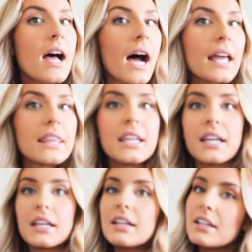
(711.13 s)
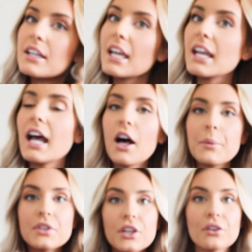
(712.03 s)
I think it
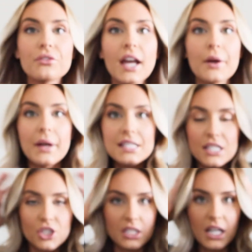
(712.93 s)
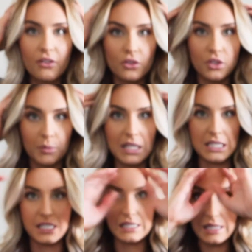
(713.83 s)
helps your flyaways and just any of those little
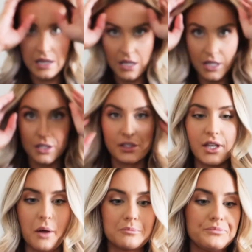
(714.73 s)
pieces. So